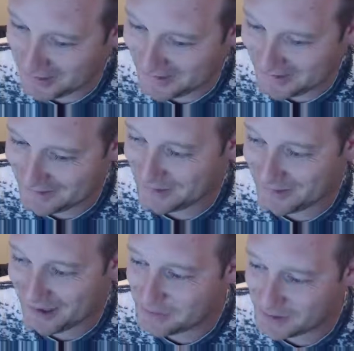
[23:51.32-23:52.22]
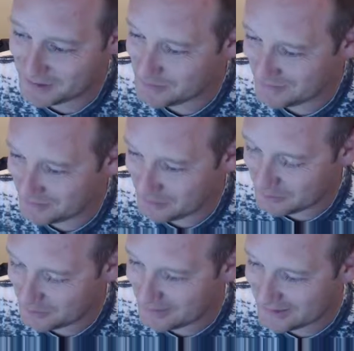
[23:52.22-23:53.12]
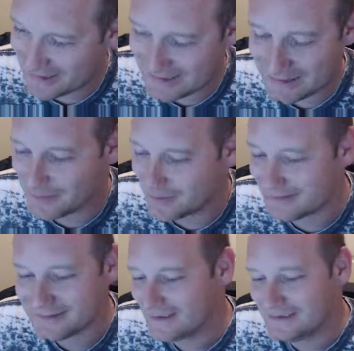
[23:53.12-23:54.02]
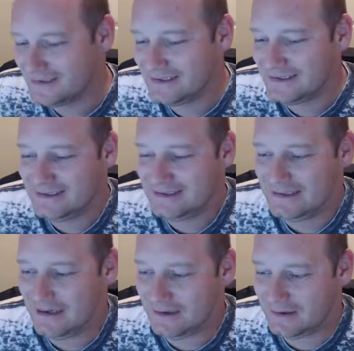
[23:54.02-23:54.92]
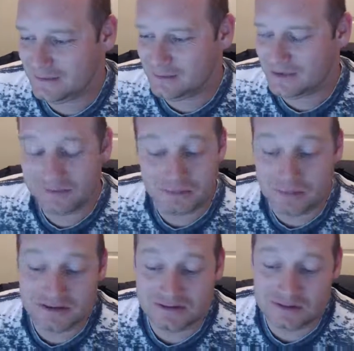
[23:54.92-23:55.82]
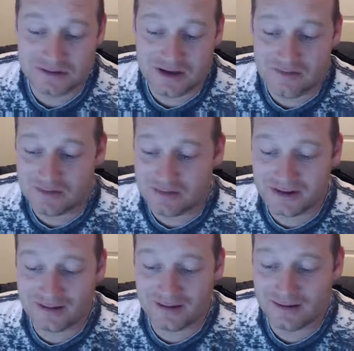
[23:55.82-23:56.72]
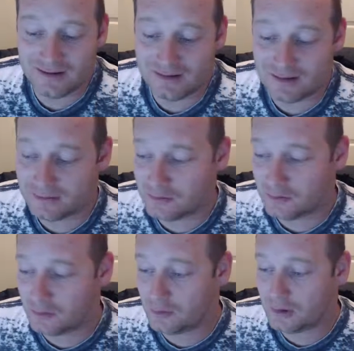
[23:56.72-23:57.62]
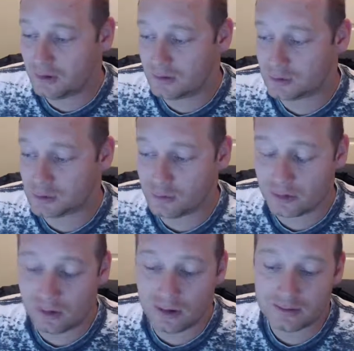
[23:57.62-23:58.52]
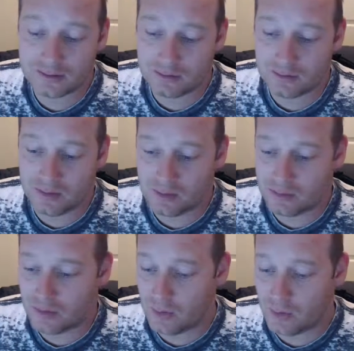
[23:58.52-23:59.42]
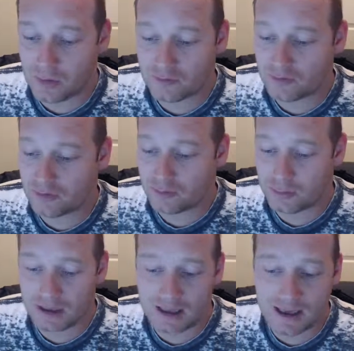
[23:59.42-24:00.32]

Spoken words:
that either, and I picked Minnesota to win that game, and Minnesota never did anything to control the clock. They were mostly 3 and